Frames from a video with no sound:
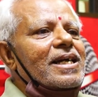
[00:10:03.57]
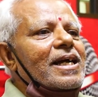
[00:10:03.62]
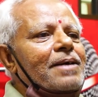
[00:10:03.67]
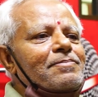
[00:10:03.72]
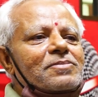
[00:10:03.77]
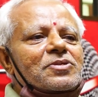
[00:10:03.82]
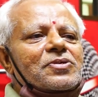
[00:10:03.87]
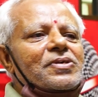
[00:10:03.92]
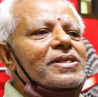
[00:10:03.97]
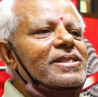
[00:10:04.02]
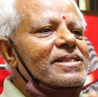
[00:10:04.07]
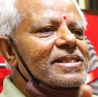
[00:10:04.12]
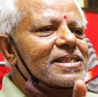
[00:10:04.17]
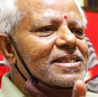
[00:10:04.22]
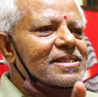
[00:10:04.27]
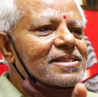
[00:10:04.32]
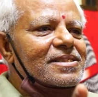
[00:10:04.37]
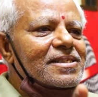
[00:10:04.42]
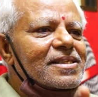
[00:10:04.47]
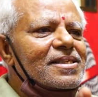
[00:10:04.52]
I am doing
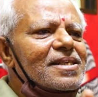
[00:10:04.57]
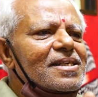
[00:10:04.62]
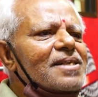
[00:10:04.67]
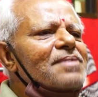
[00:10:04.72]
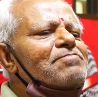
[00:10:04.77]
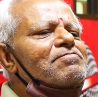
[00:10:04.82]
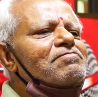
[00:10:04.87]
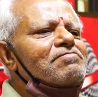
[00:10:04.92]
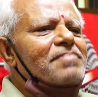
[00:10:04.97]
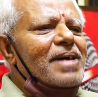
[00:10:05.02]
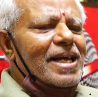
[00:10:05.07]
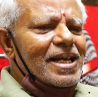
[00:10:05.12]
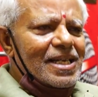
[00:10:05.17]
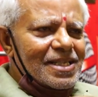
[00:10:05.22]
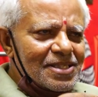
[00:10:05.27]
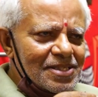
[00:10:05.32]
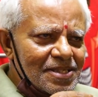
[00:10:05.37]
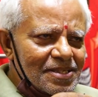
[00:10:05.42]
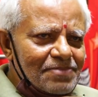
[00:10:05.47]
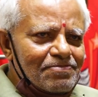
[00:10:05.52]
this.
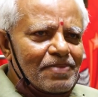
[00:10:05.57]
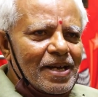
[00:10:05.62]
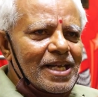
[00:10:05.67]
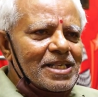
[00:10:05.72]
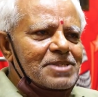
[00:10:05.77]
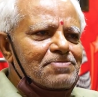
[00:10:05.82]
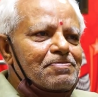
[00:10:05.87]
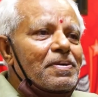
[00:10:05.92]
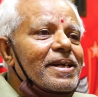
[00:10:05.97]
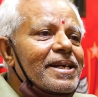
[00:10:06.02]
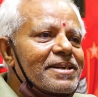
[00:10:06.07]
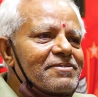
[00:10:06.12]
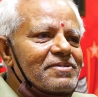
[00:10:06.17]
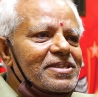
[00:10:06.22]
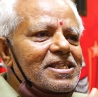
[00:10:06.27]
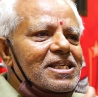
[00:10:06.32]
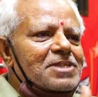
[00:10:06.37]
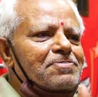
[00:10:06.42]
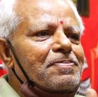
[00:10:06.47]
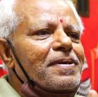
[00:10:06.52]
By speed, with
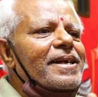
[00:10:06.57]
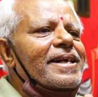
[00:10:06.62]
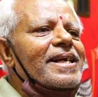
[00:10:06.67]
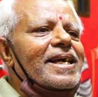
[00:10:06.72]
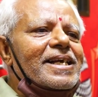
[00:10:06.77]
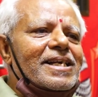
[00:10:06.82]
the speed I